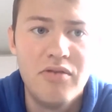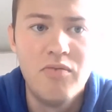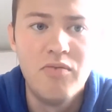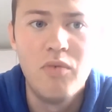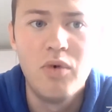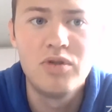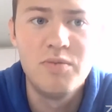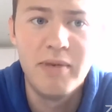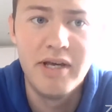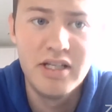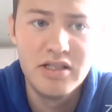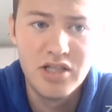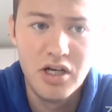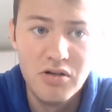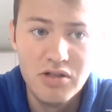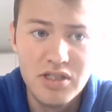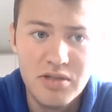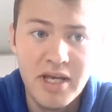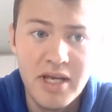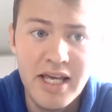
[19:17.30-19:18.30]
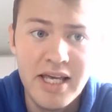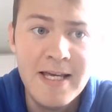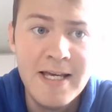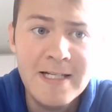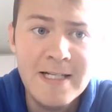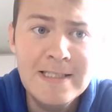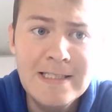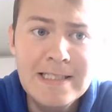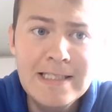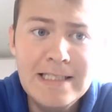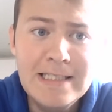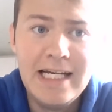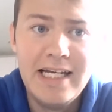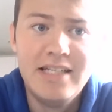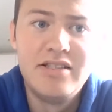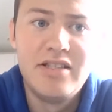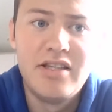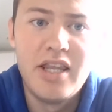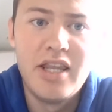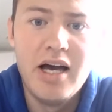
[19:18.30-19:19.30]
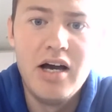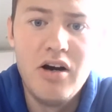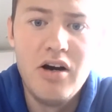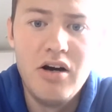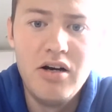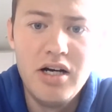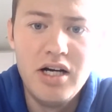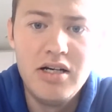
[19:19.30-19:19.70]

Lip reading: what's being told to me, is that